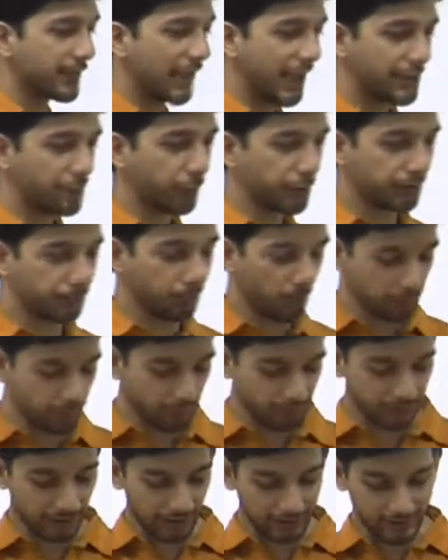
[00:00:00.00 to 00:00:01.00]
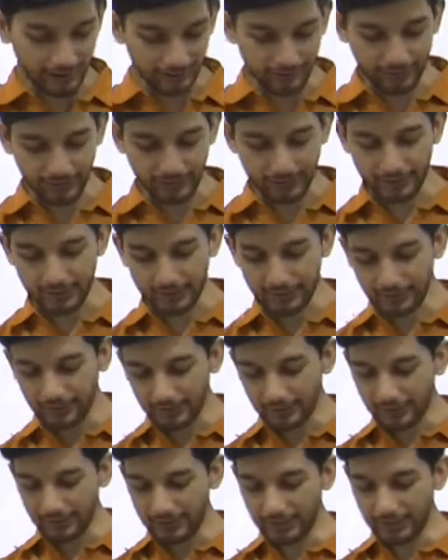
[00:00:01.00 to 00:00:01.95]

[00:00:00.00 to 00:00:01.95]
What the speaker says: That's what the problem of clustering is.